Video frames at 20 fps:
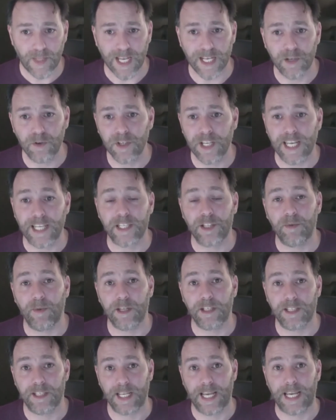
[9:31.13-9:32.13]
I don't get so
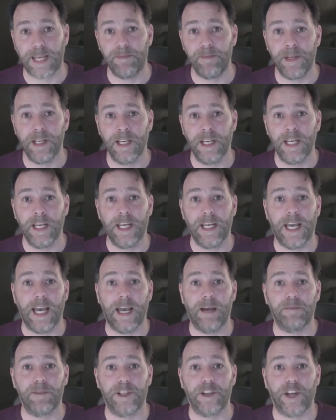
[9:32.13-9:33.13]
much time
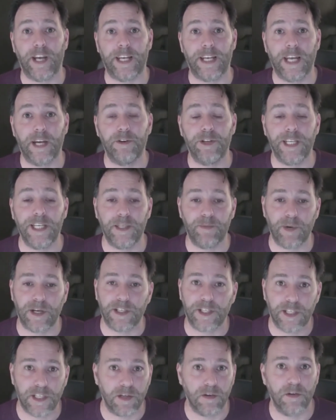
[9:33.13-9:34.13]
to write nowadays, but I
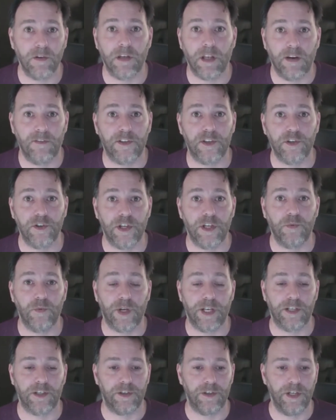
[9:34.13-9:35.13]
still love doing it
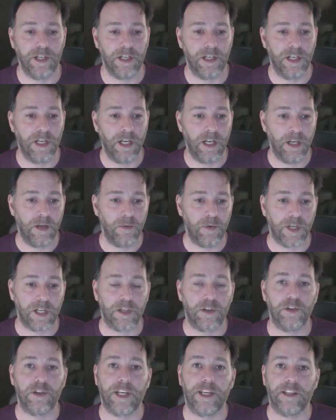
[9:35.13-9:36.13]
when I do it. When
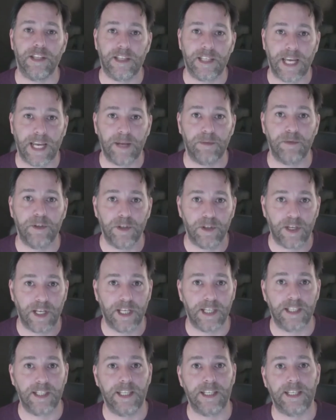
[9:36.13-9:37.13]
I do get the time to
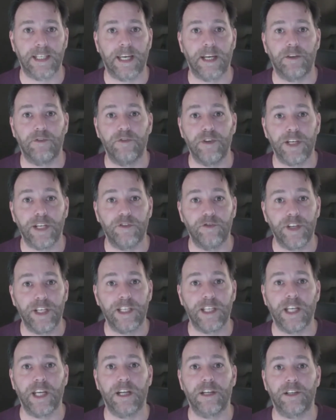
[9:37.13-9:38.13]
kind of sit down, really
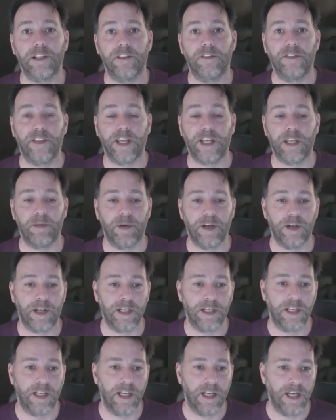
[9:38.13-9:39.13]
research and think about
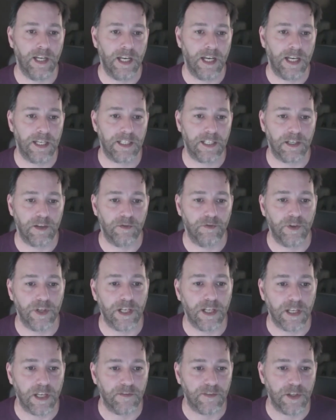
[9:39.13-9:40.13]
it, I still
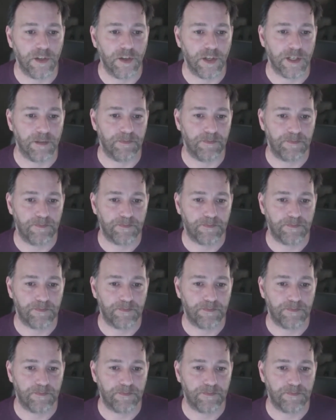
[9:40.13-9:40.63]
really love doing it.